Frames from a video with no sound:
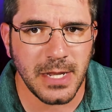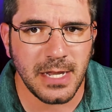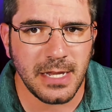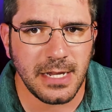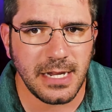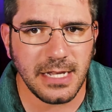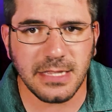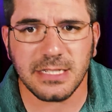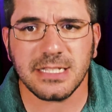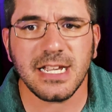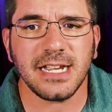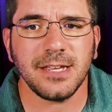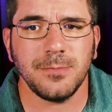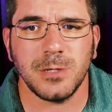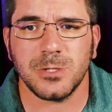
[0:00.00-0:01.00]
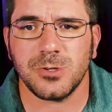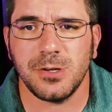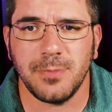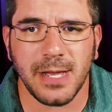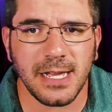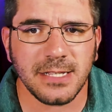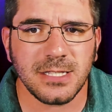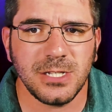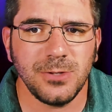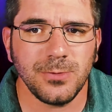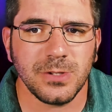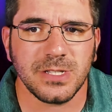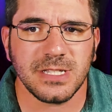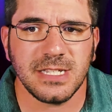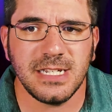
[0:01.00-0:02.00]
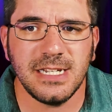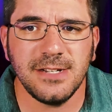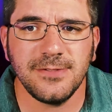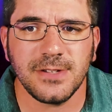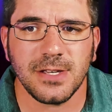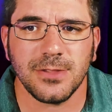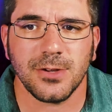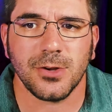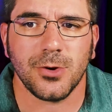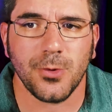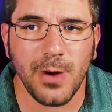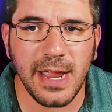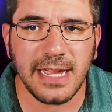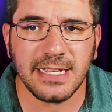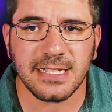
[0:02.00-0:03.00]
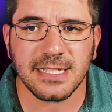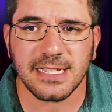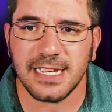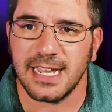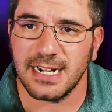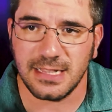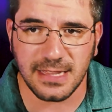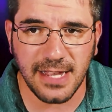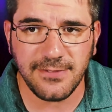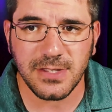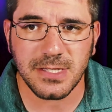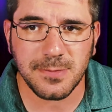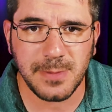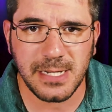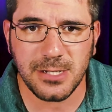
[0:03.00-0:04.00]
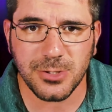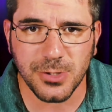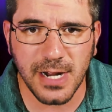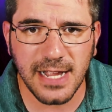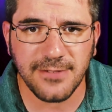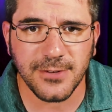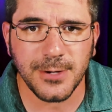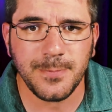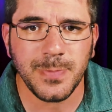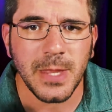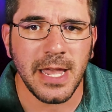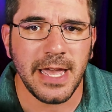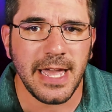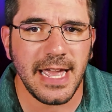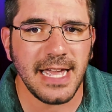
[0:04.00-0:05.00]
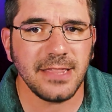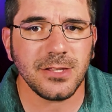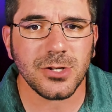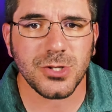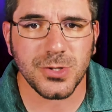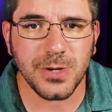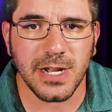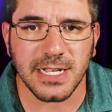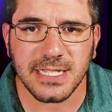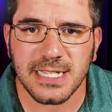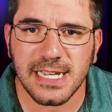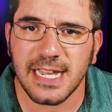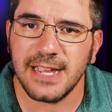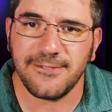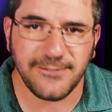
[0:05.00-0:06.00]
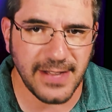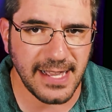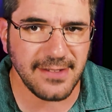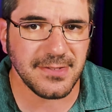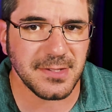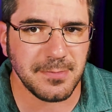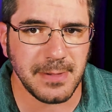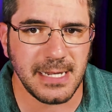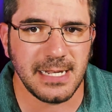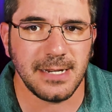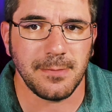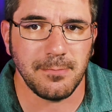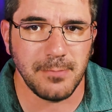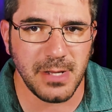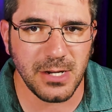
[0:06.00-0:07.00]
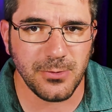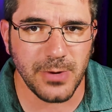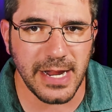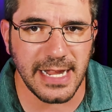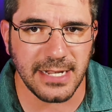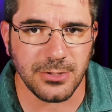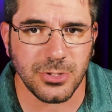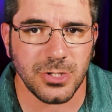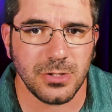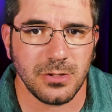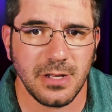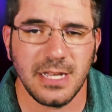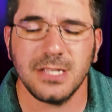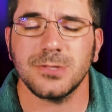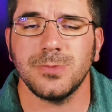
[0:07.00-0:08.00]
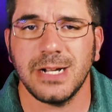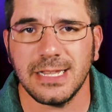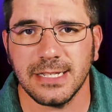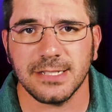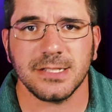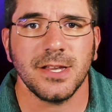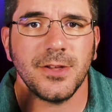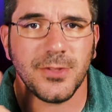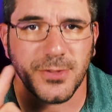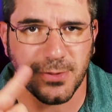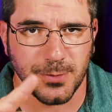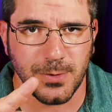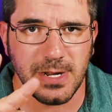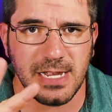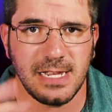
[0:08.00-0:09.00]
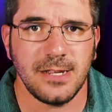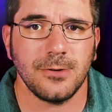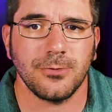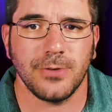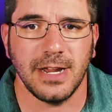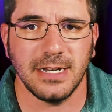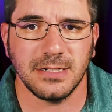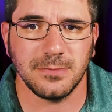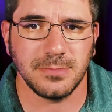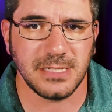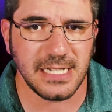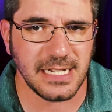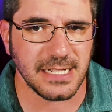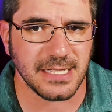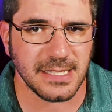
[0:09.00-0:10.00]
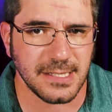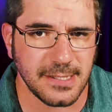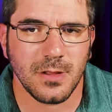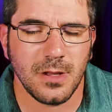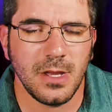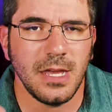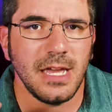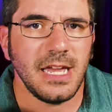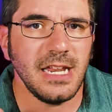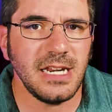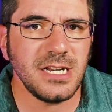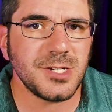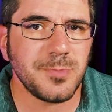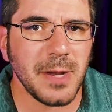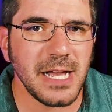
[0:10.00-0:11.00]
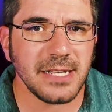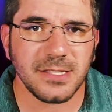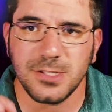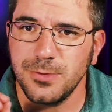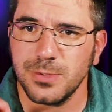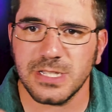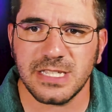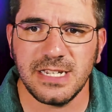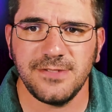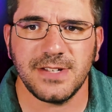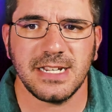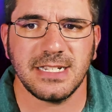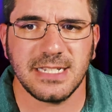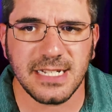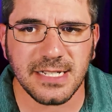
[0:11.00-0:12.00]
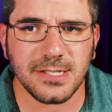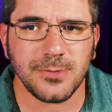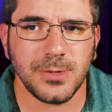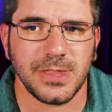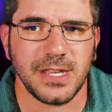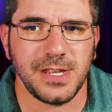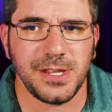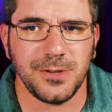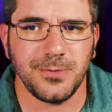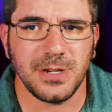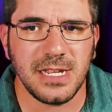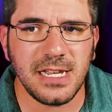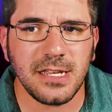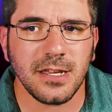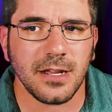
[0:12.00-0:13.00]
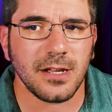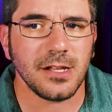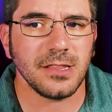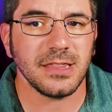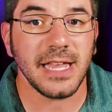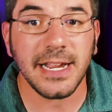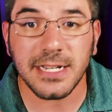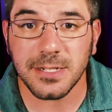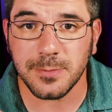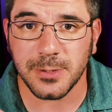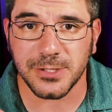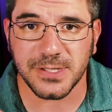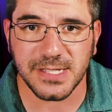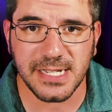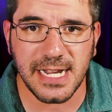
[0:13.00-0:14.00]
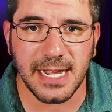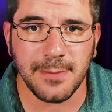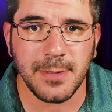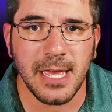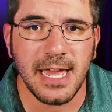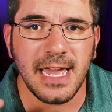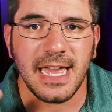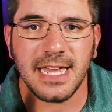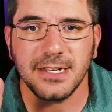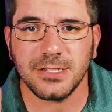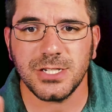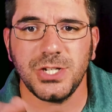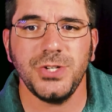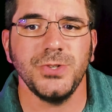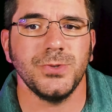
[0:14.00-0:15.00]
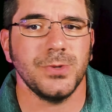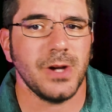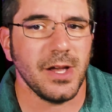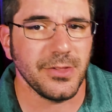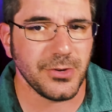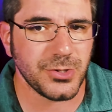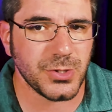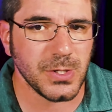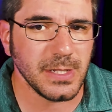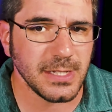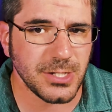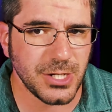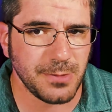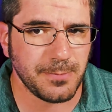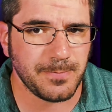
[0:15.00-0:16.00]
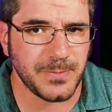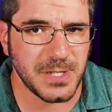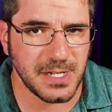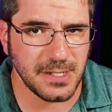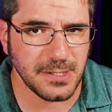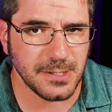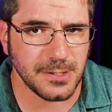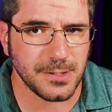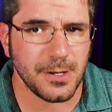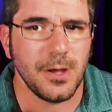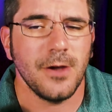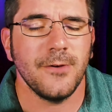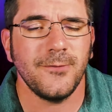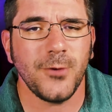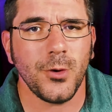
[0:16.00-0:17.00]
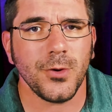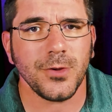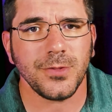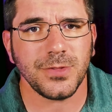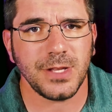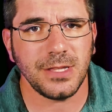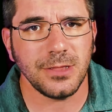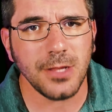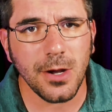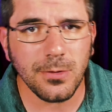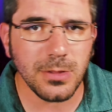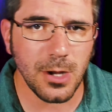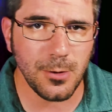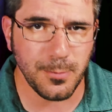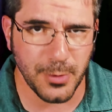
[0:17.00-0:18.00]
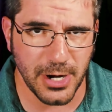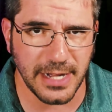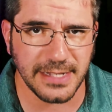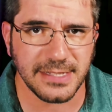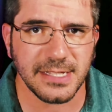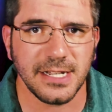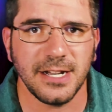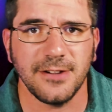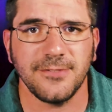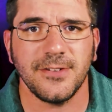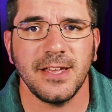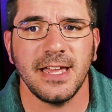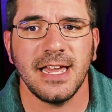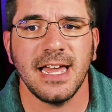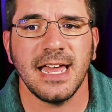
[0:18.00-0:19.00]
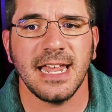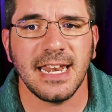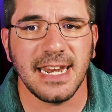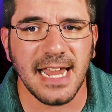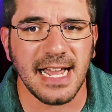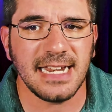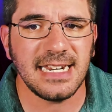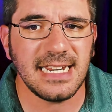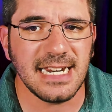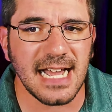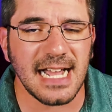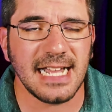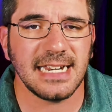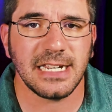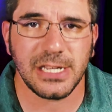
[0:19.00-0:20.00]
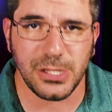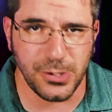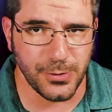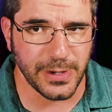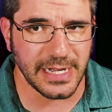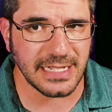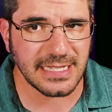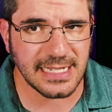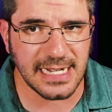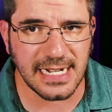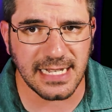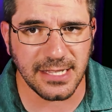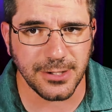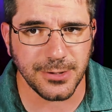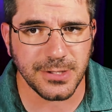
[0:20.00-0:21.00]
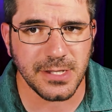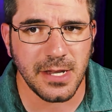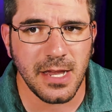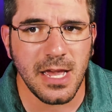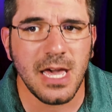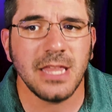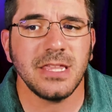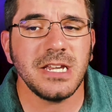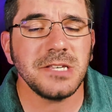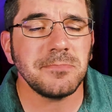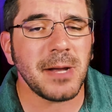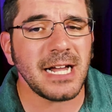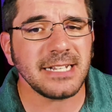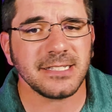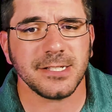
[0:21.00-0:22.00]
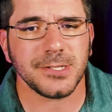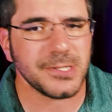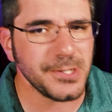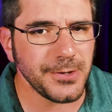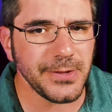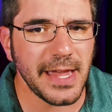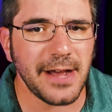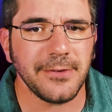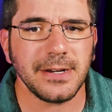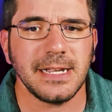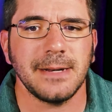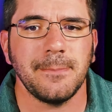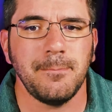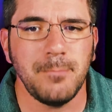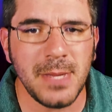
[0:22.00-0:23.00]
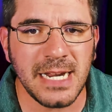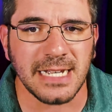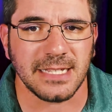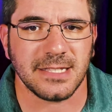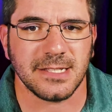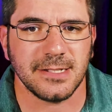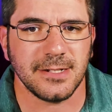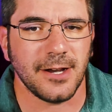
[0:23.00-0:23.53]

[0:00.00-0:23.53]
In the second mystery box, you received the Grace, an 11-speed driver, and the Trust, a 5-speed mid-range, as well as 3 random discs. In each box, you received a disc with a unique collectible stamp and 2 other Trilogy discs for the low price of $99 US. These boxes sold out in minutes.